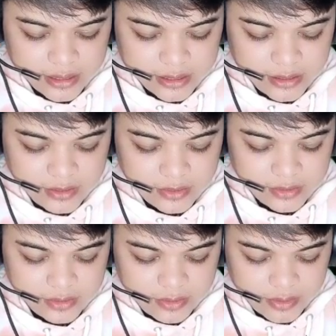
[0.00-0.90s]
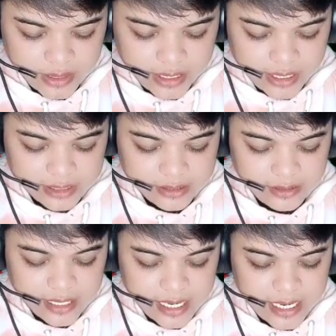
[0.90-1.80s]
Let's go. Okay, let's
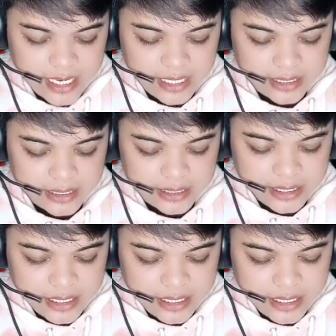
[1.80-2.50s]
go, guys.